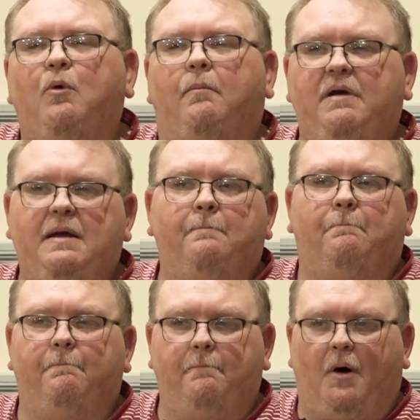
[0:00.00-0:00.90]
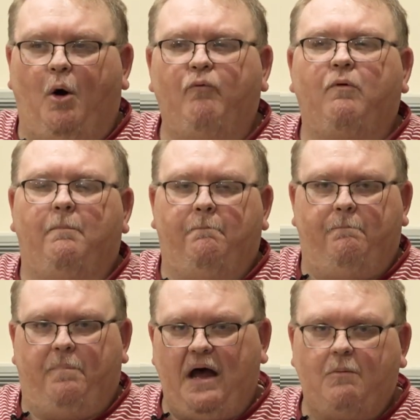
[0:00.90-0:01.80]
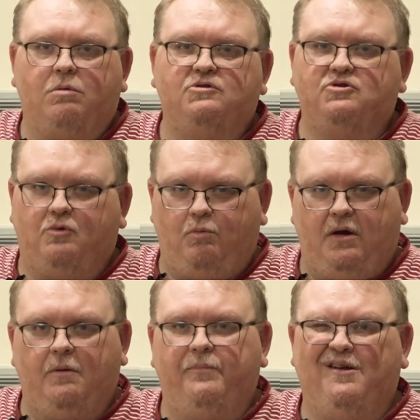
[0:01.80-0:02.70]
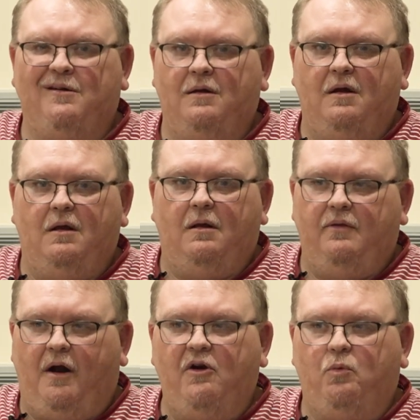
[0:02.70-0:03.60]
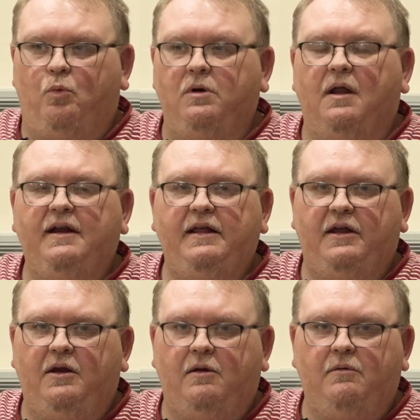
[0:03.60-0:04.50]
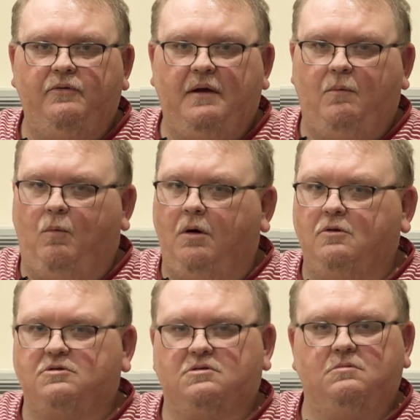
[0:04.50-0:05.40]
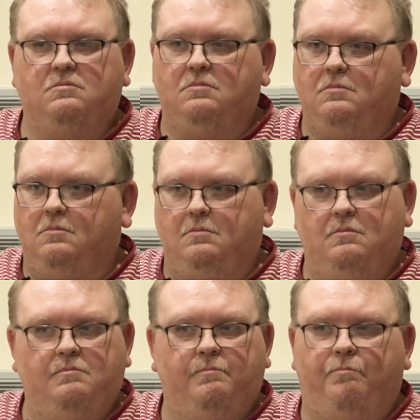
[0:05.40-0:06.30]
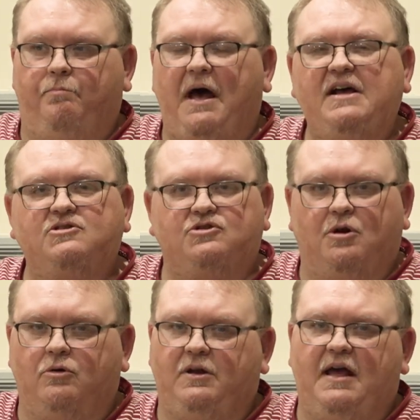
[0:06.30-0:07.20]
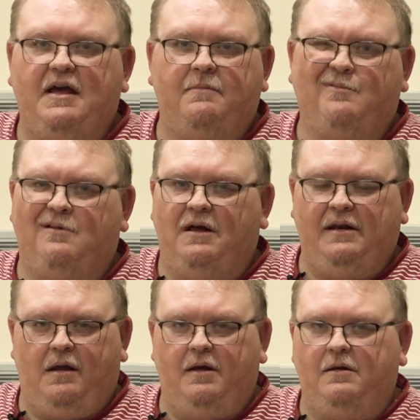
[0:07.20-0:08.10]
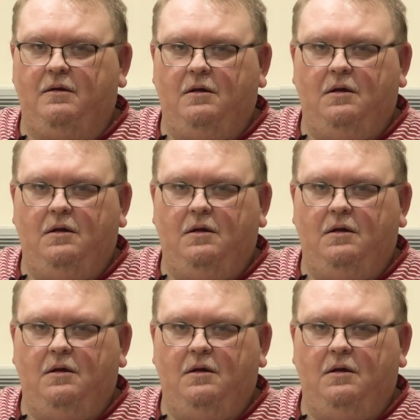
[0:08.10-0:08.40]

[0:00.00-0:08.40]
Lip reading: bend over backwards to help you. There's one lady here that works past her time at night